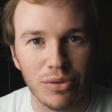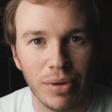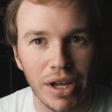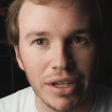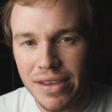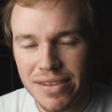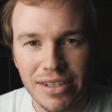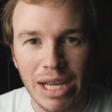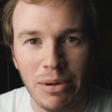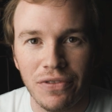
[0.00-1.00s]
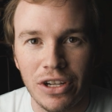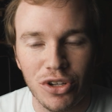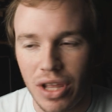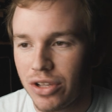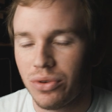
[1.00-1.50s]
but this is the type of
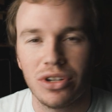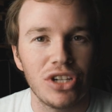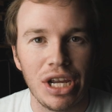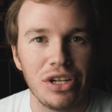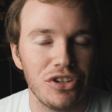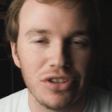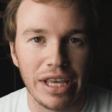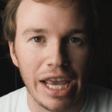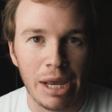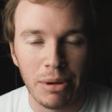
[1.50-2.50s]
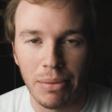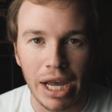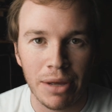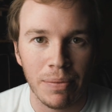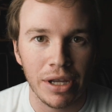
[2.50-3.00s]
feature that sort of changes the game, in
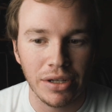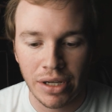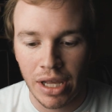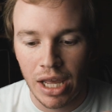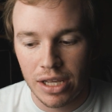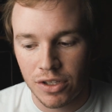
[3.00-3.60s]
my opinion.